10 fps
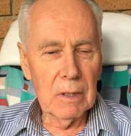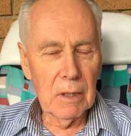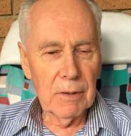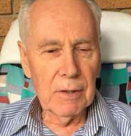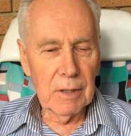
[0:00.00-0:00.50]

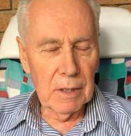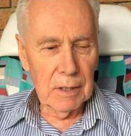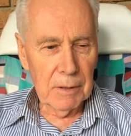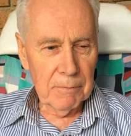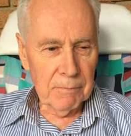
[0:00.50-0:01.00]
on the
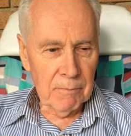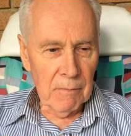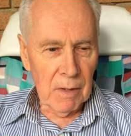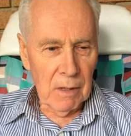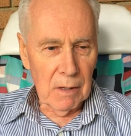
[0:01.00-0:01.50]

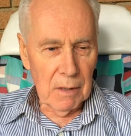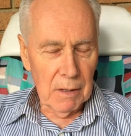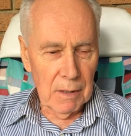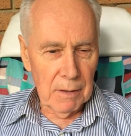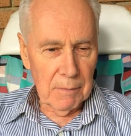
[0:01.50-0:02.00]

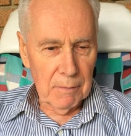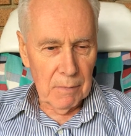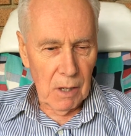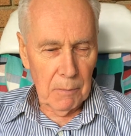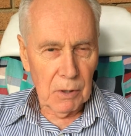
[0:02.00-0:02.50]
uh,
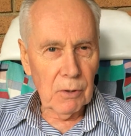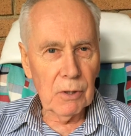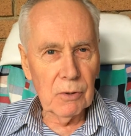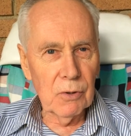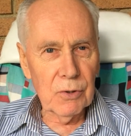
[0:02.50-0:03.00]
optical
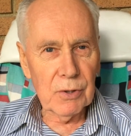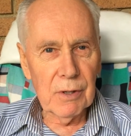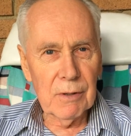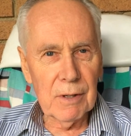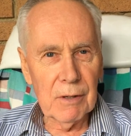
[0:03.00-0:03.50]
illusion
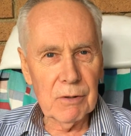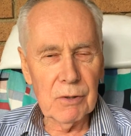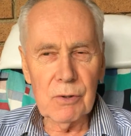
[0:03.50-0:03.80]
that's